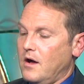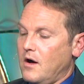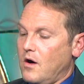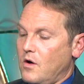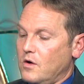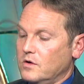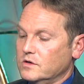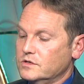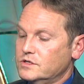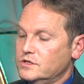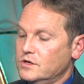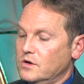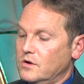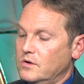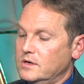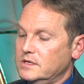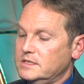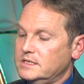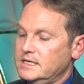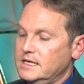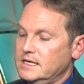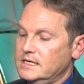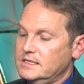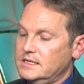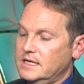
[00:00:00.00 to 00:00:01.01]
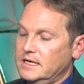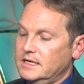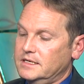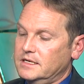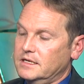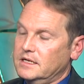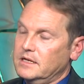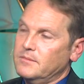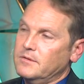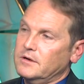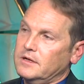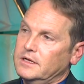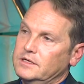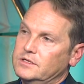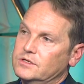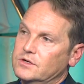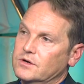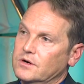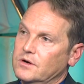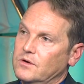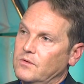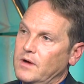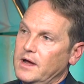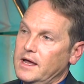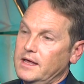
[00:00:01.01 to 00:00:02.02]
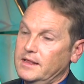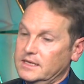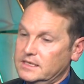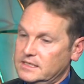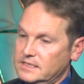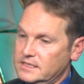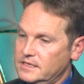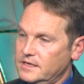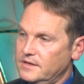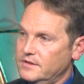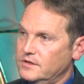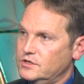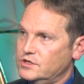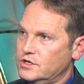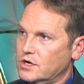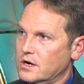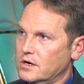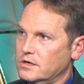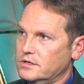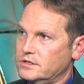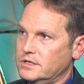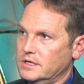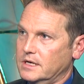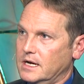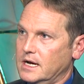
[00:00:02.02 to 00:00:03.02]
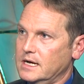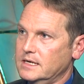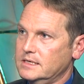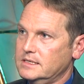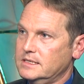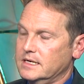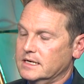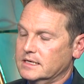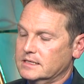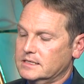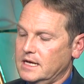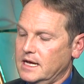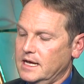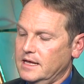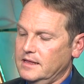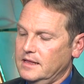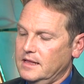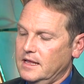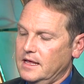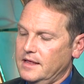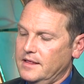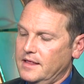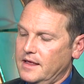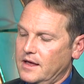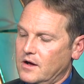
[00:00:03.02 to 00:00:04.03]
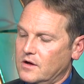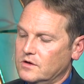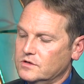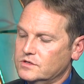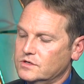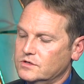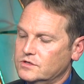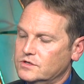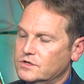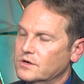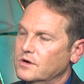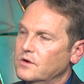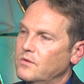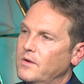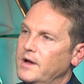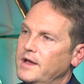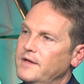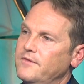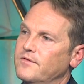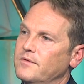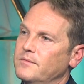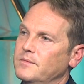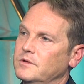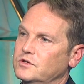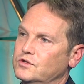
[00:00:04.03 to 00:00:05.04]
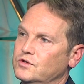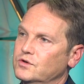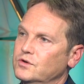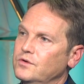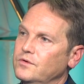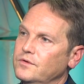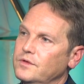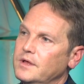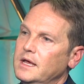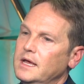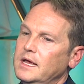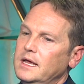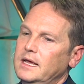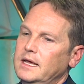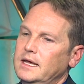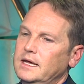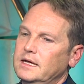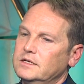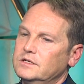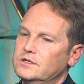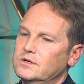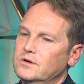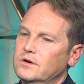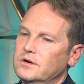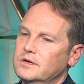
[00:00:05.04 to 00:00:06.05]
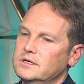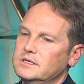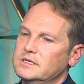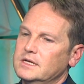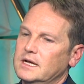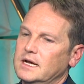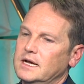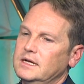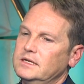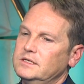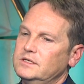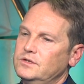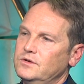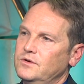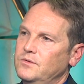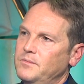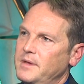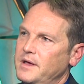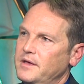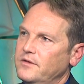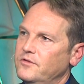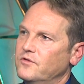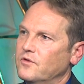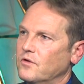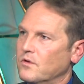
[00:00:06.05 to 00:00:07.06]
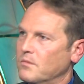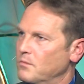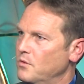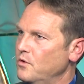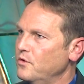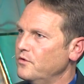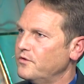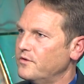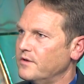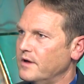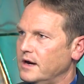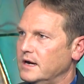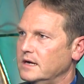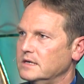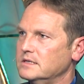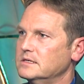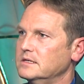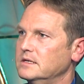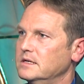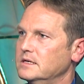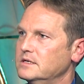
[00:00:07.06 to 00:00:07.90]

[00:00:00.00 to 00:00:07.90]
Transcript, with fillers: also it says they deliberately turn away. And this is in the church, the context. And, and they also turn away from the truth and turn aside to myths or mythos,